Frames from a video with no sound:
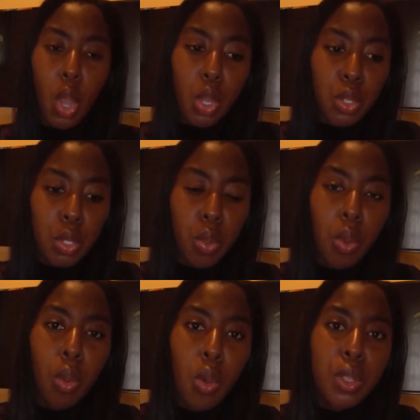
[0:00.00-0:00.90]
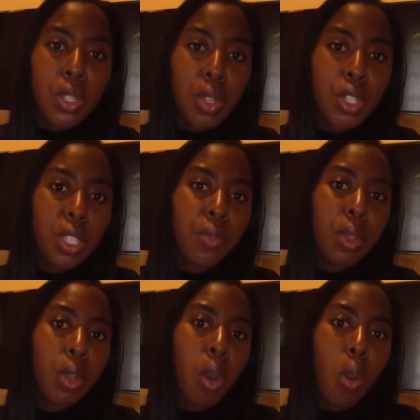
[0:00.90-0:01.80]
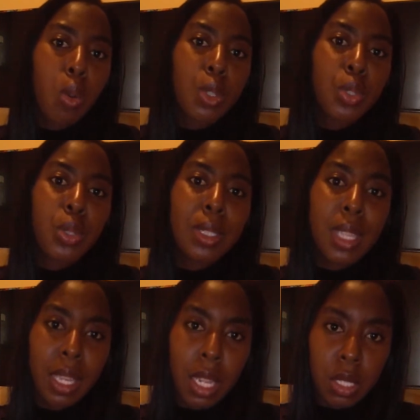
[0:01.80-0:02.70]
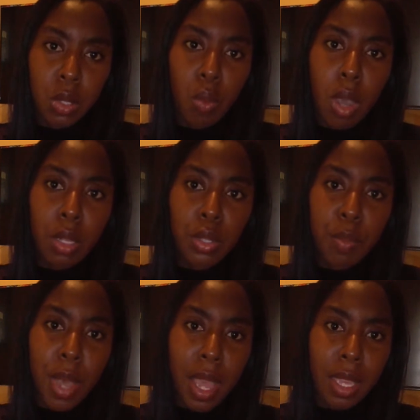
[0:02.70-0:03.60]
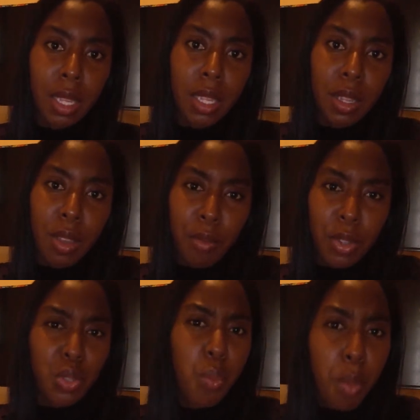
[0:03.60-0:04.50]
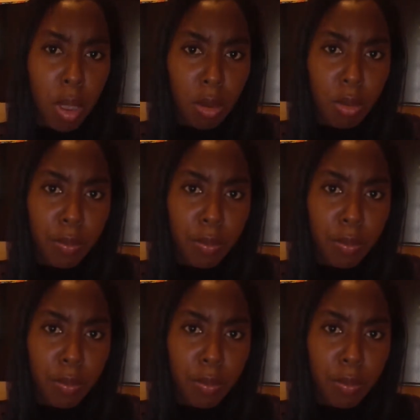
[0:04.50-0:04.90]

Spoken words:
So don't go searching for the house today that you want to buy for tomorrow.